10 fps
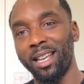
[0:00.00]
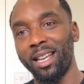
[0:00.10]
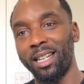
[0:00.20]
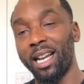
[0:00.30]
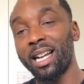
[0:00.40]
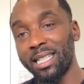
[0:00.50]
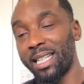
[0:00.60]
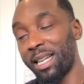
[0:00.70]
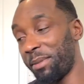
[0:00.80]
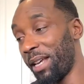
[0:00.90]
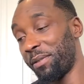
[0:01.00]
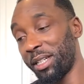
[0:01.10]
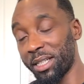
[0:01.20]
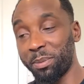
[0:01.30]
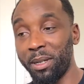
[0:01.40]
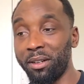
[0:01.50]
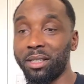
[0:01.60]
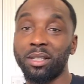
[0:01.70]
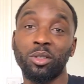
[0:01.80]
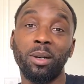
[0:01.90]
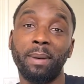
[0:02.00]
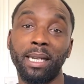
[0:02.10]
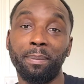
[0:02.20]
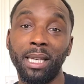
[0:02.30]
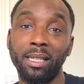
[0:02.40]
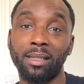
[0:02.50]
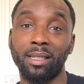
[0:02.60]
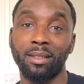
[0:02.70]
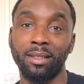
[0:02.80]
like I said, I'm here for the experience. It's not about the peas.